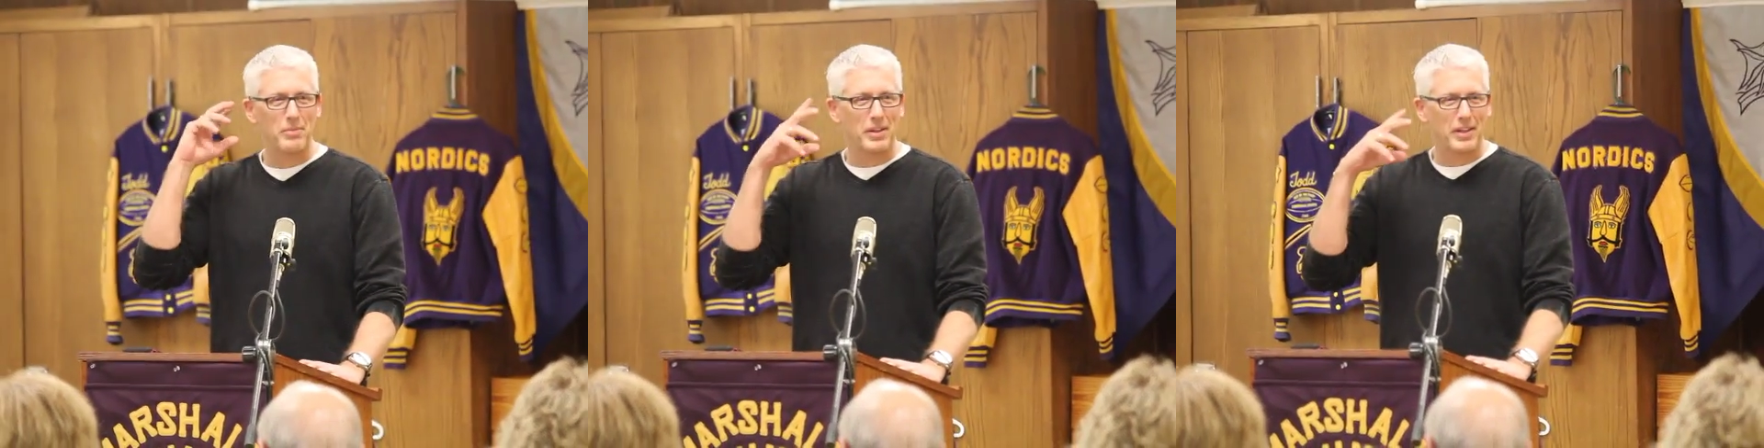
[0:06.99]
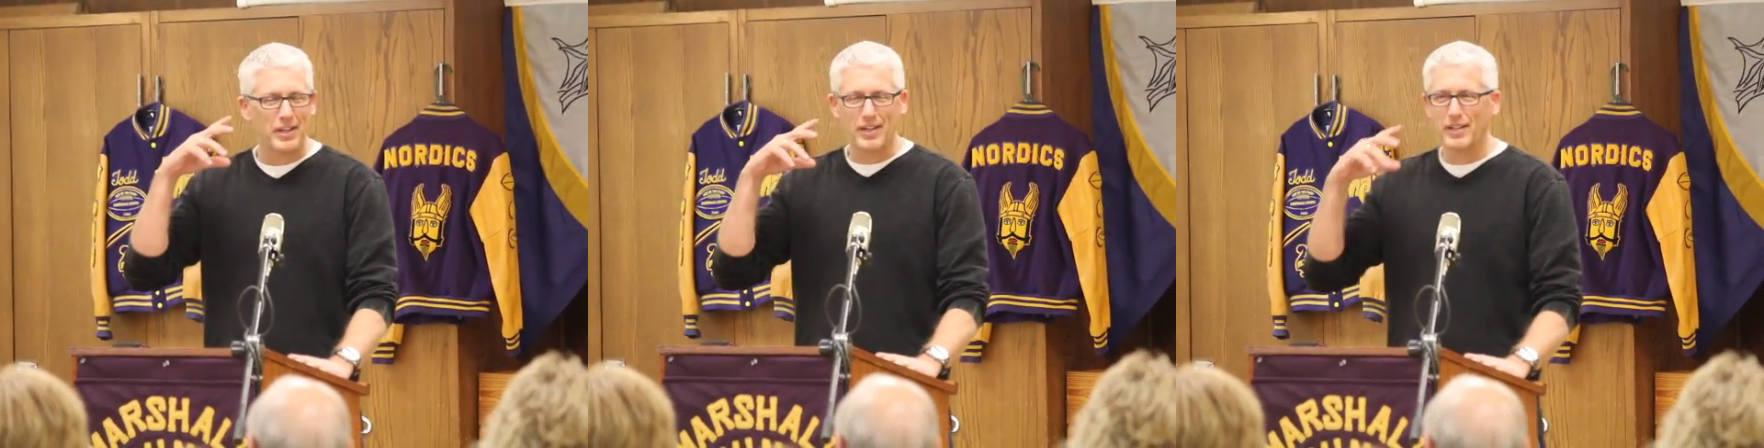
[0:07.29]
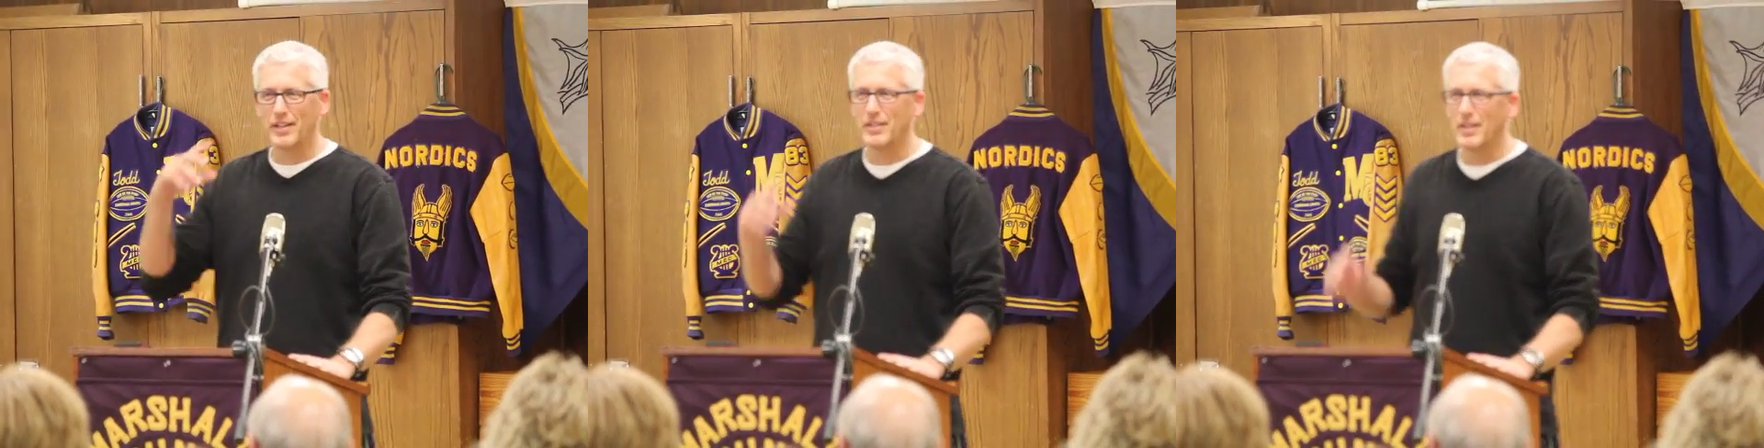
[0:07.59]
I've been
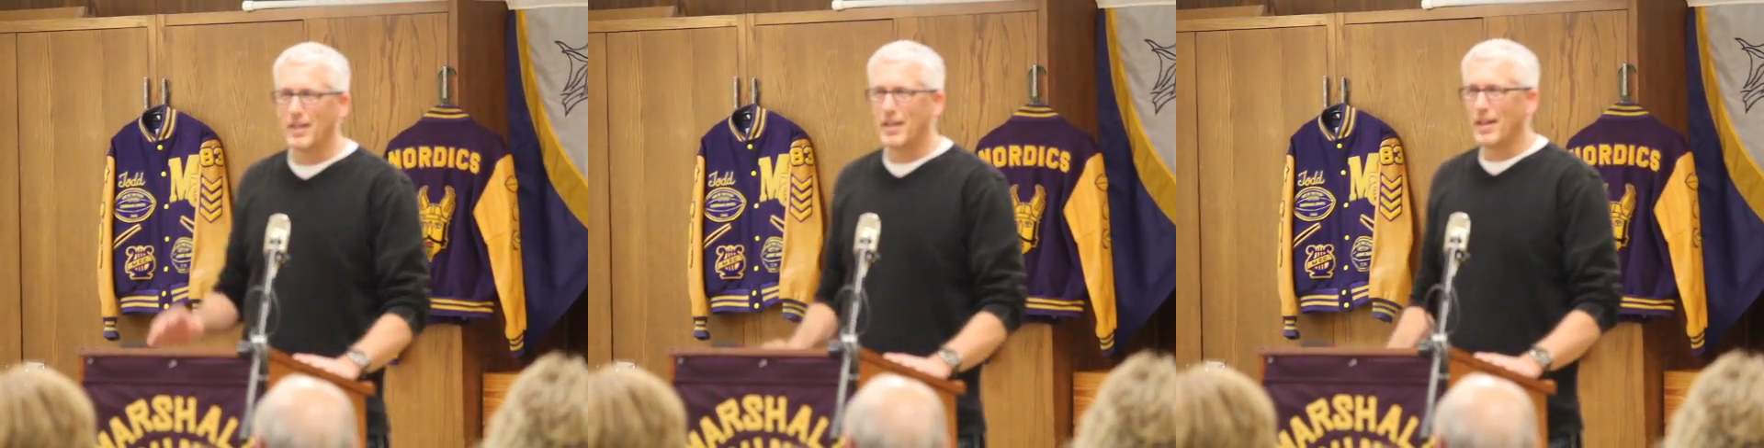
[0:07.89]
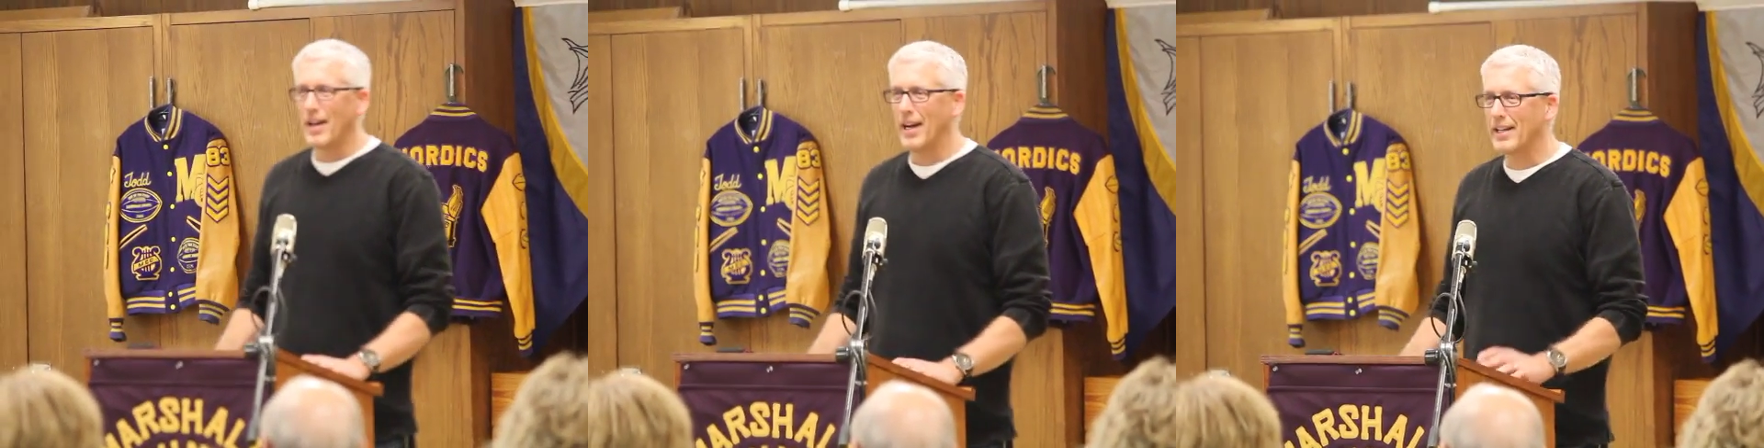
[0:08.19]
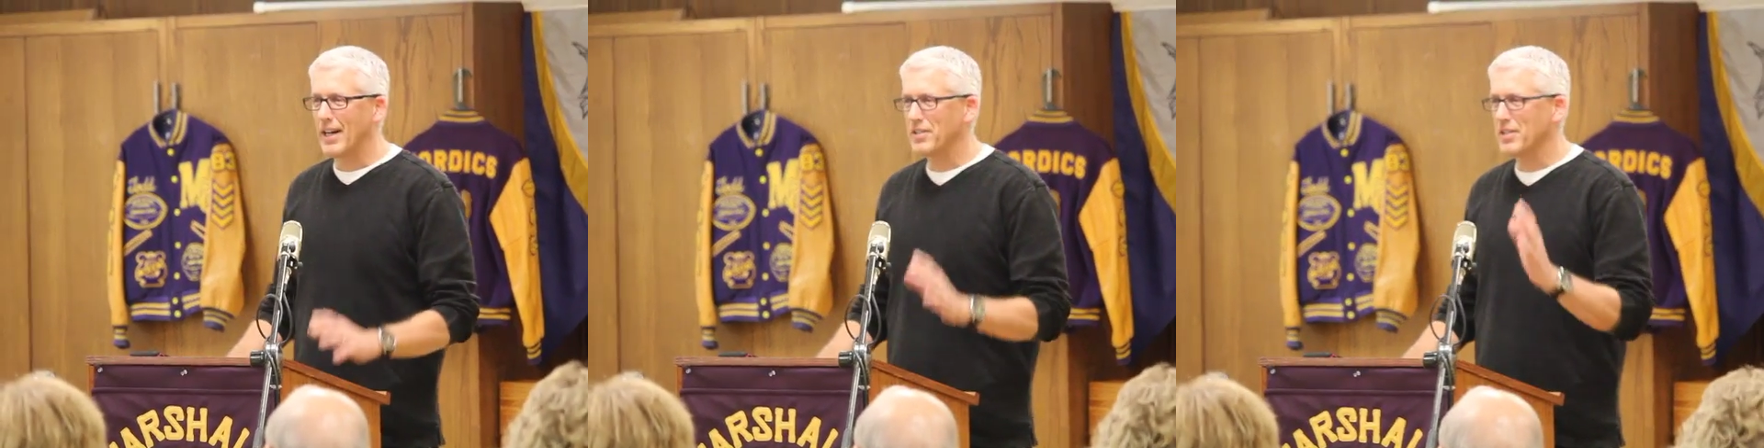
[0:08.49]
thinking it. I
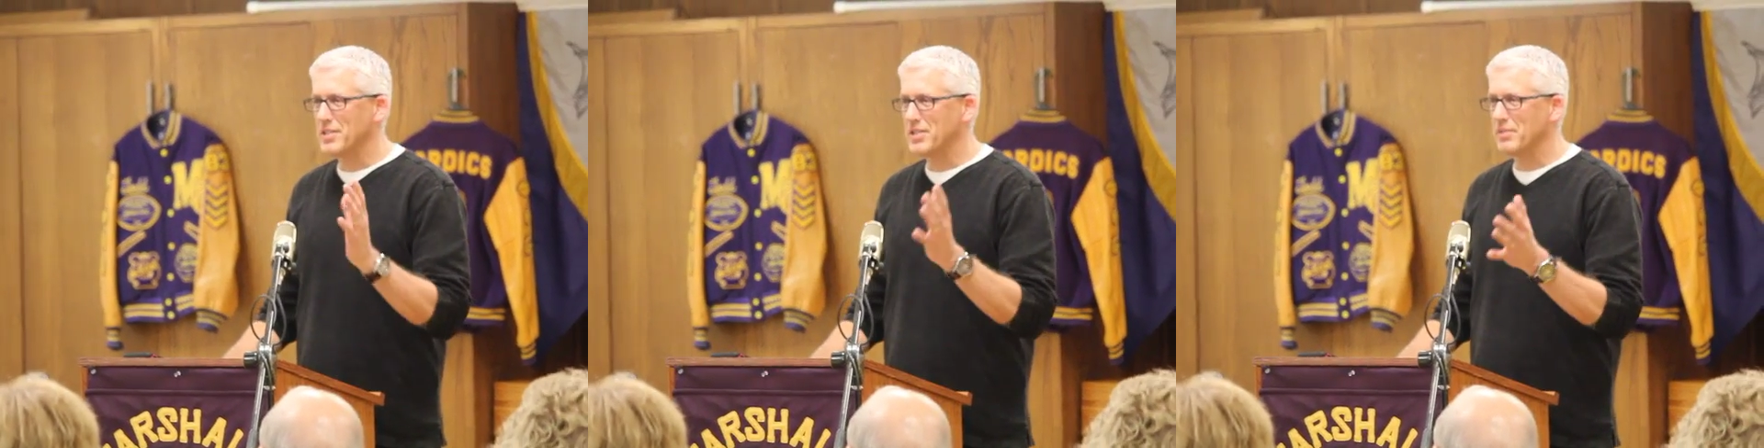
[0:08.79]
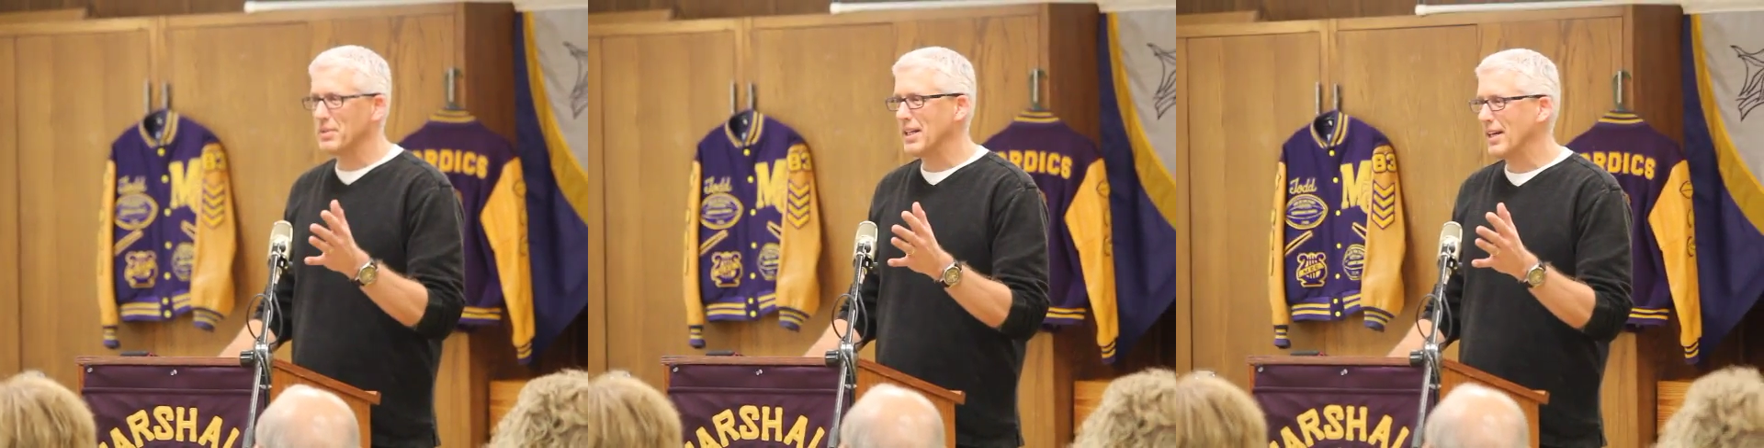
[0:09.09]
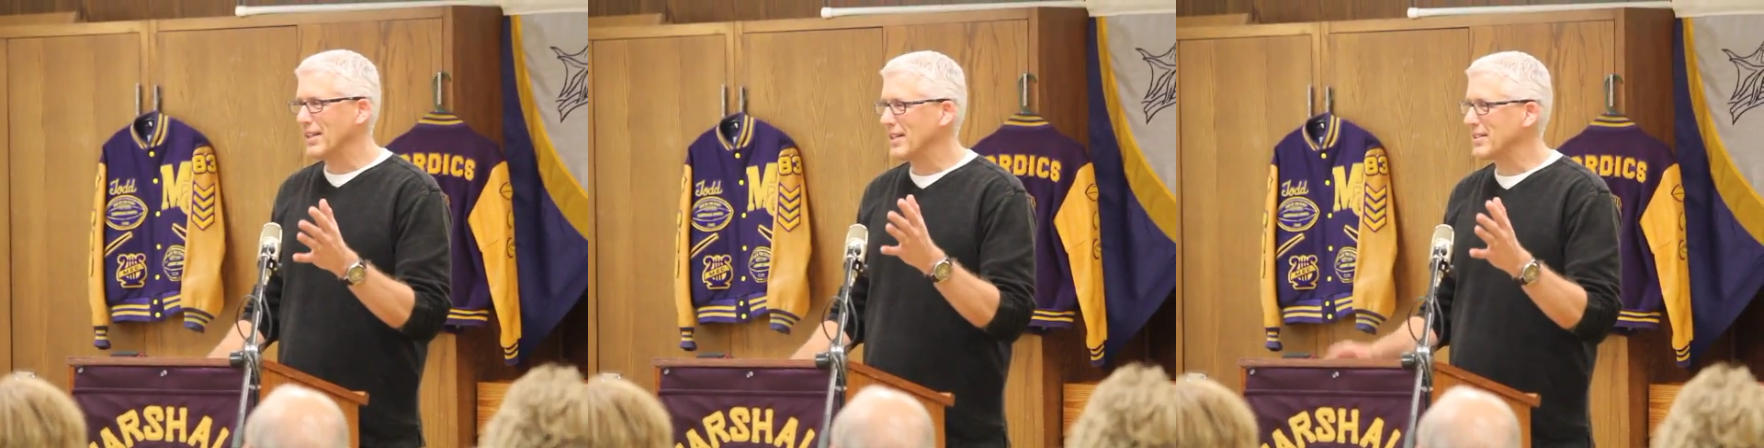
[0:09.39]
got to the gym
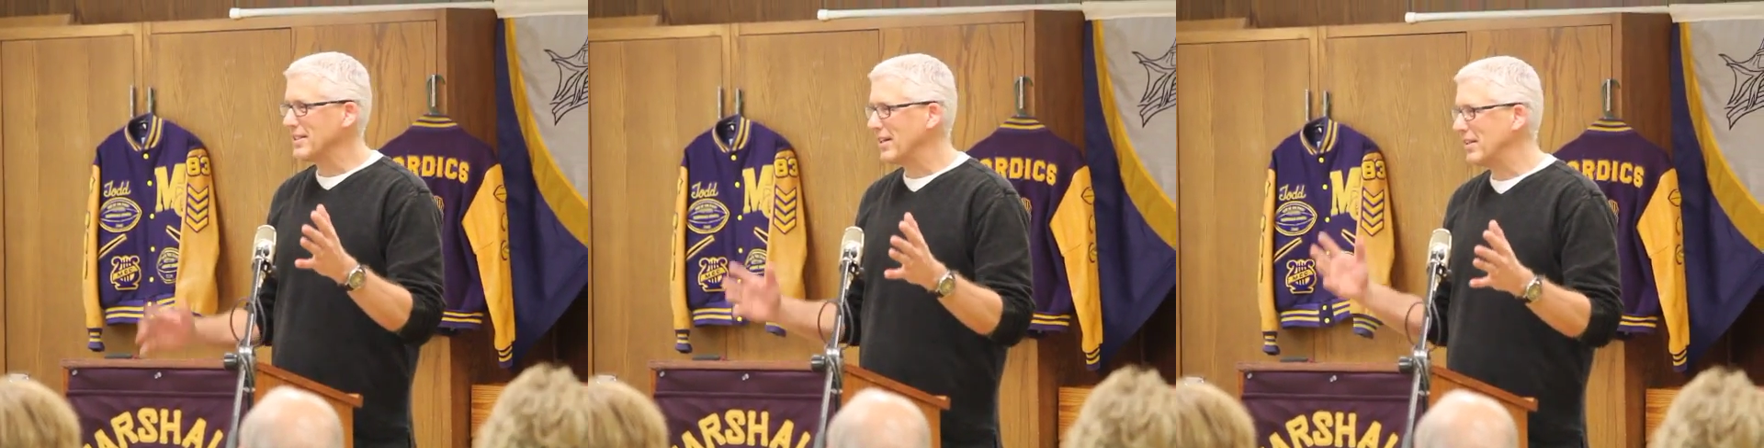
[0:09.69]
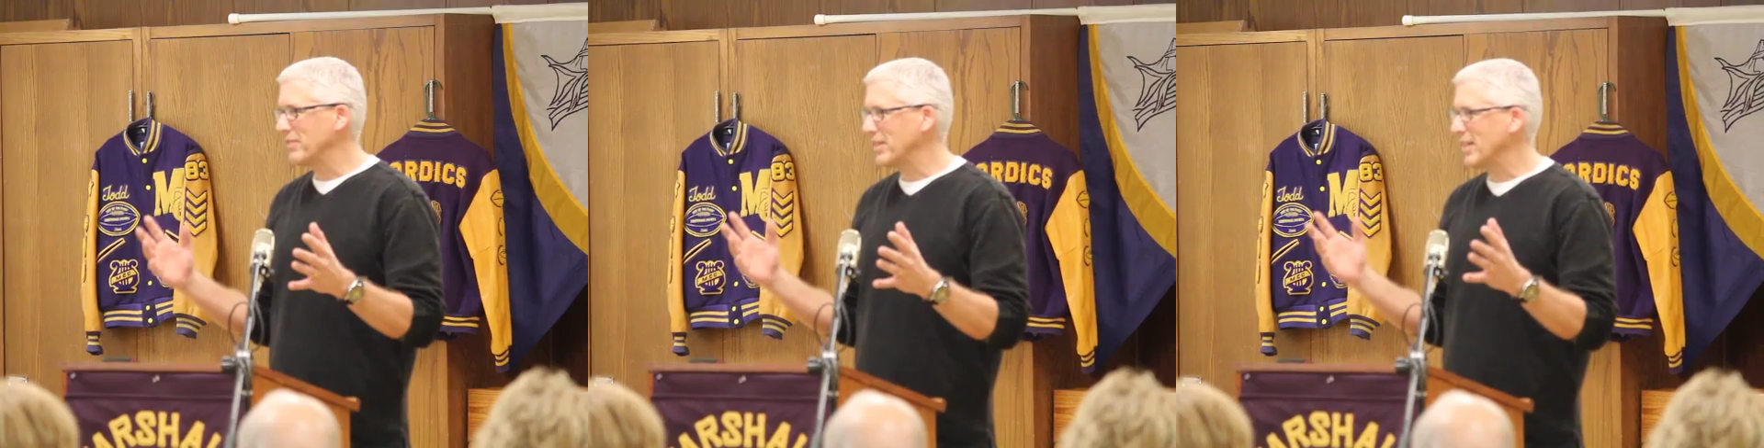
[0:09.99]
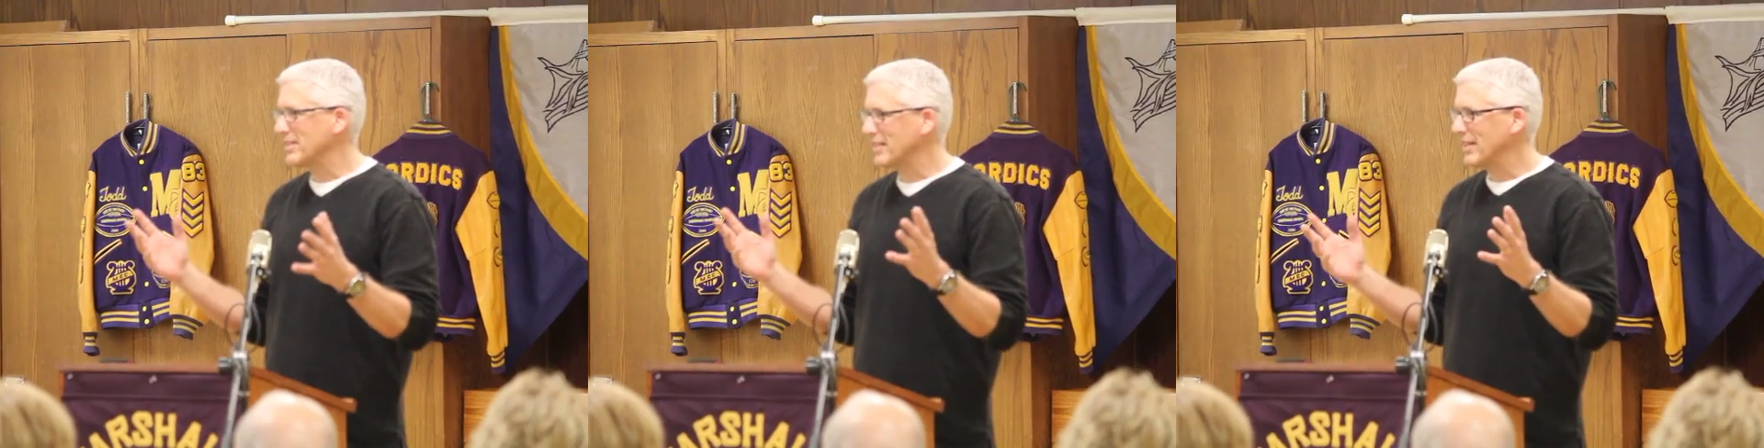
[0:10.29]
tonight and I see all of you
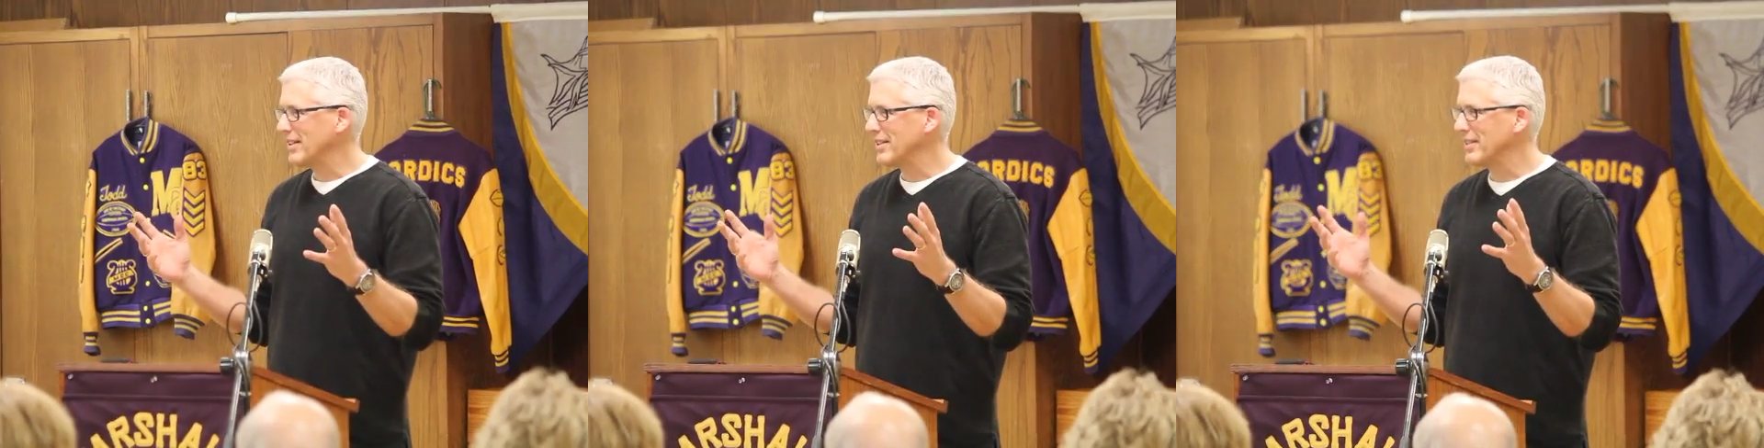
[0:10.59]
guys there.